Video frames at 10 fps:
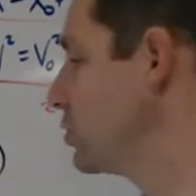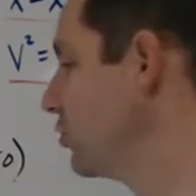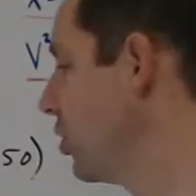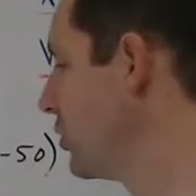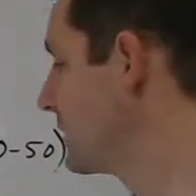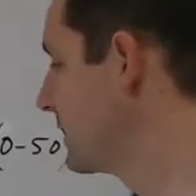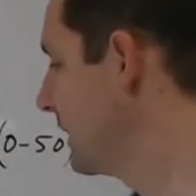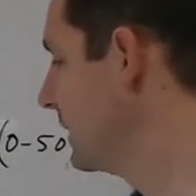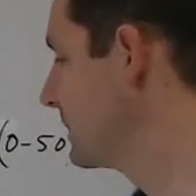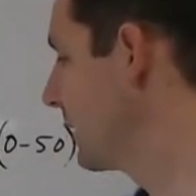you'll notice
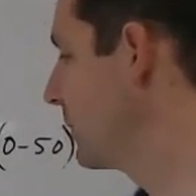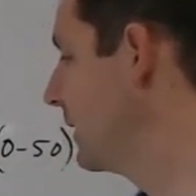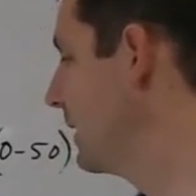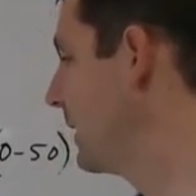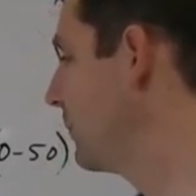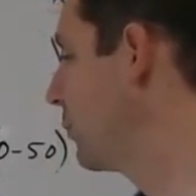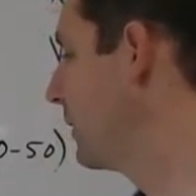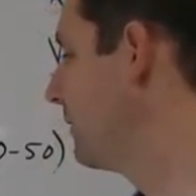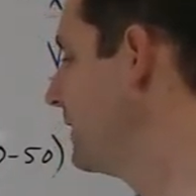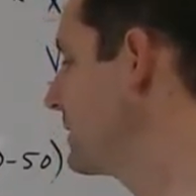then is I'm going to end up
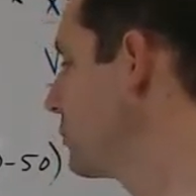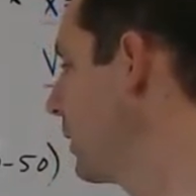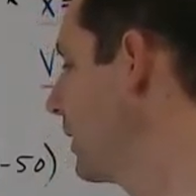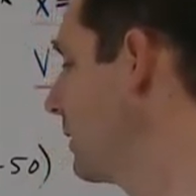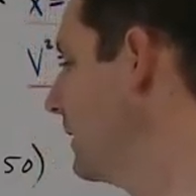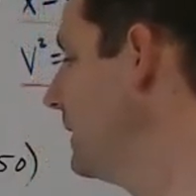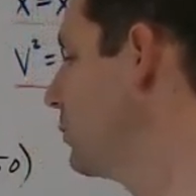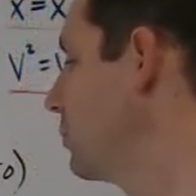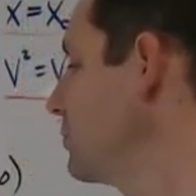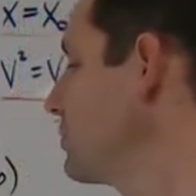with v squared
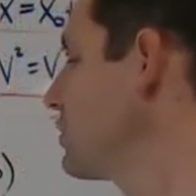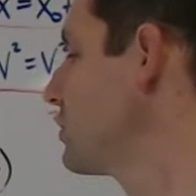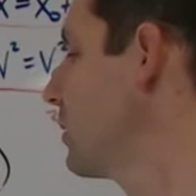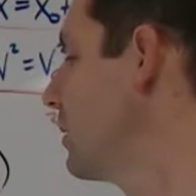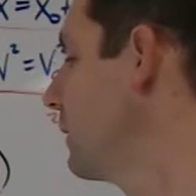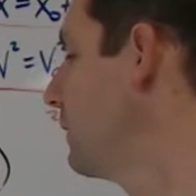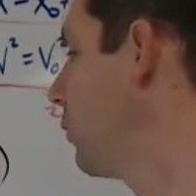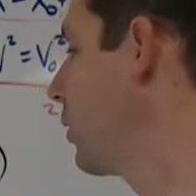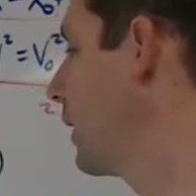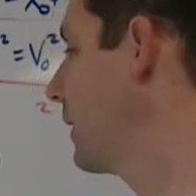equals
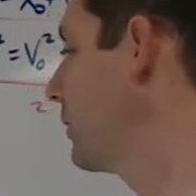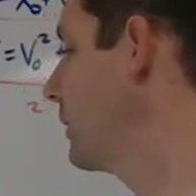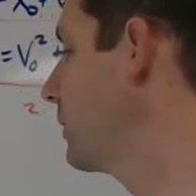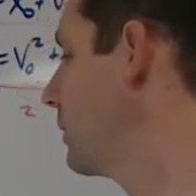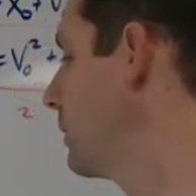400